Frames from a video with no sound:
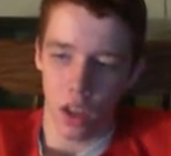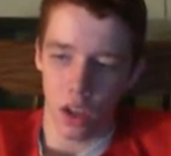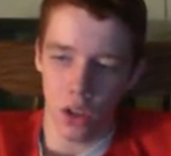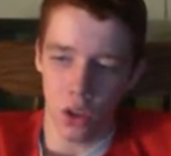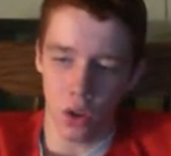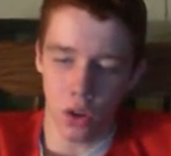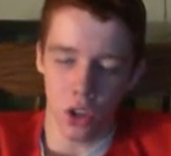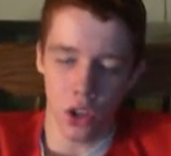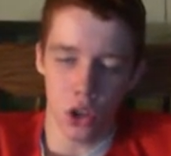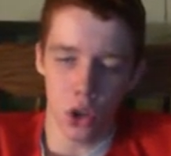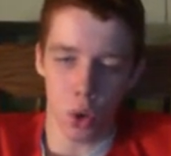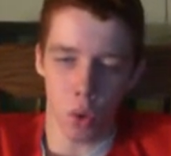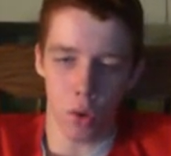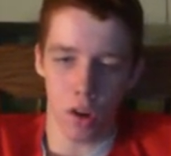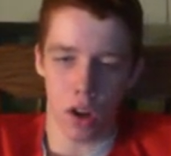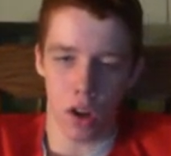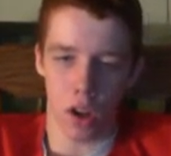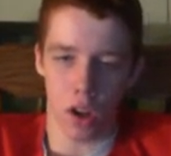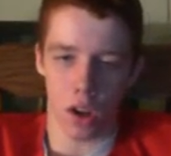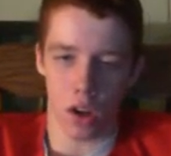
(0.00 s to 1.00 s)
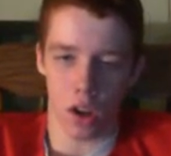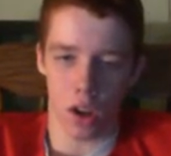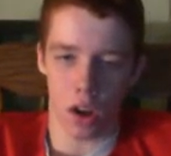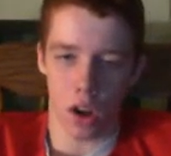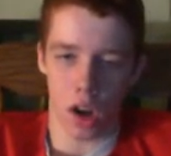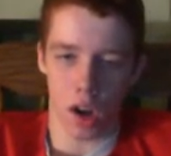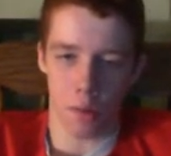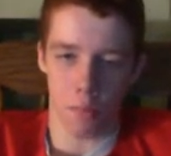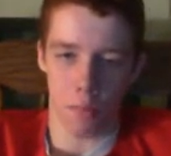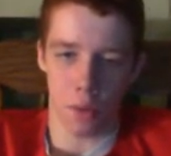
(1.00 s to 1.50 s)
you could join
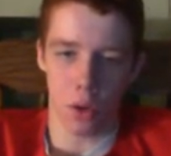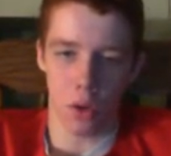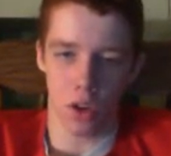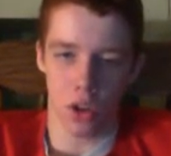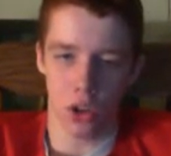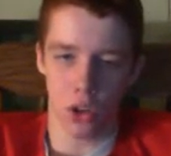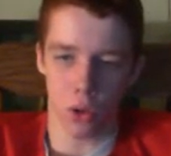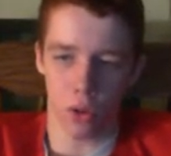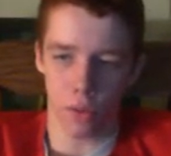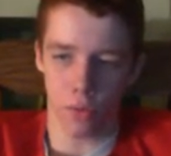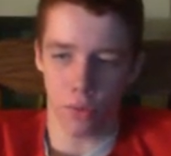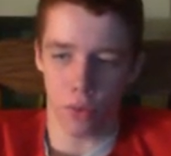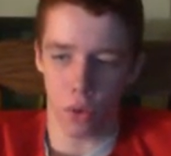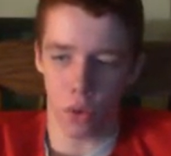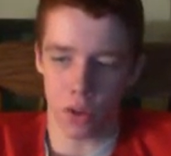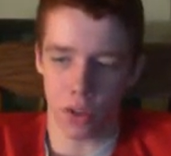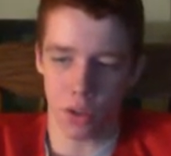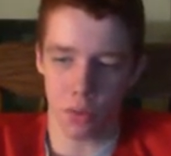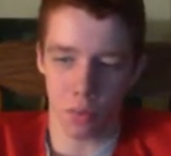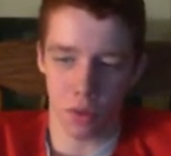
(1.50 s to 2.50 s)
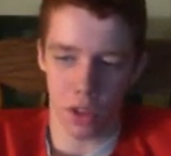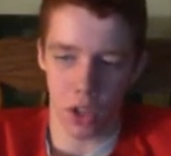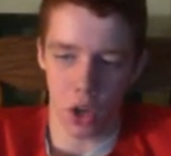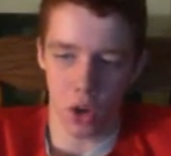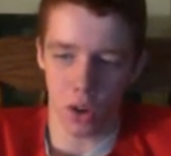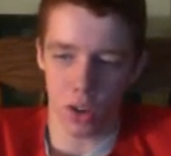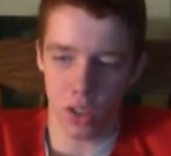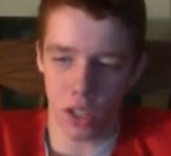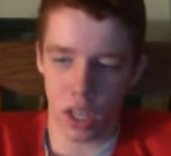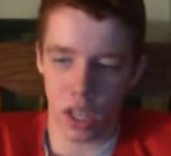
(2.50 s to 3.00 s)
up, you could join forces with a
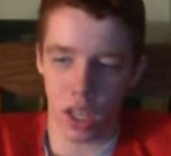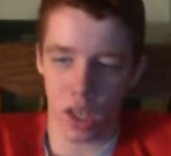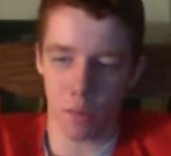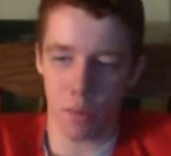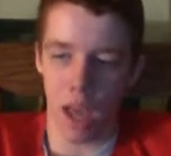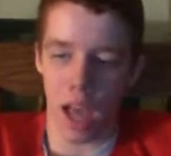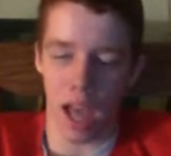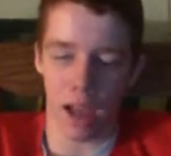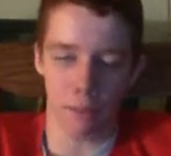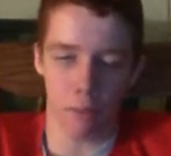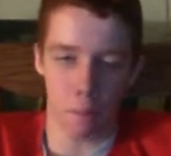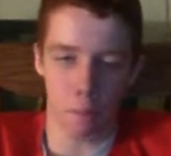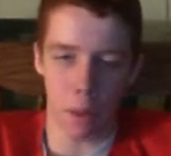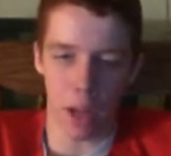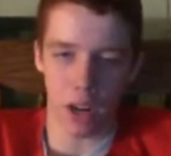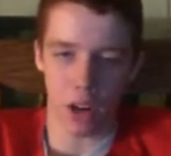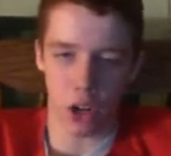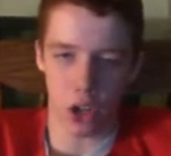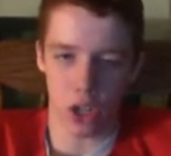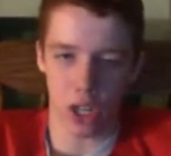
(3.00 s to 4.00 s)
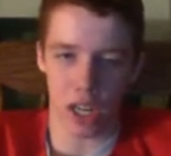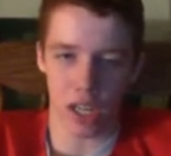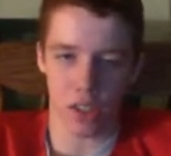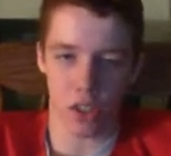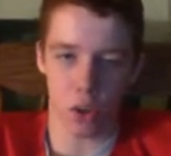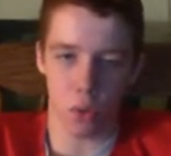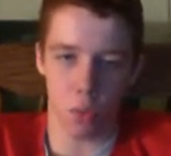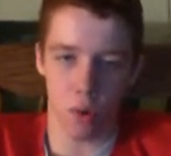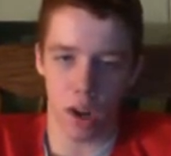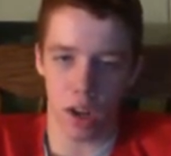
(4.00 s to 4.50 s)
good team, have a better
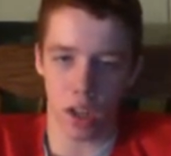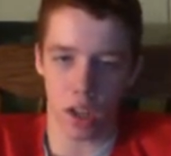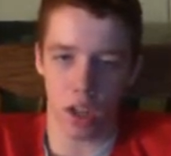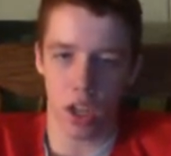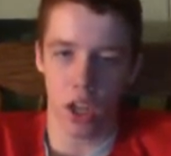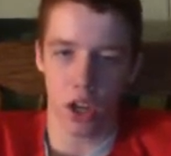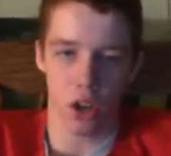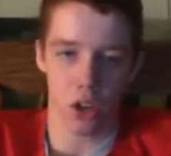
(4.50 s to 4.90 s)
chance at winning.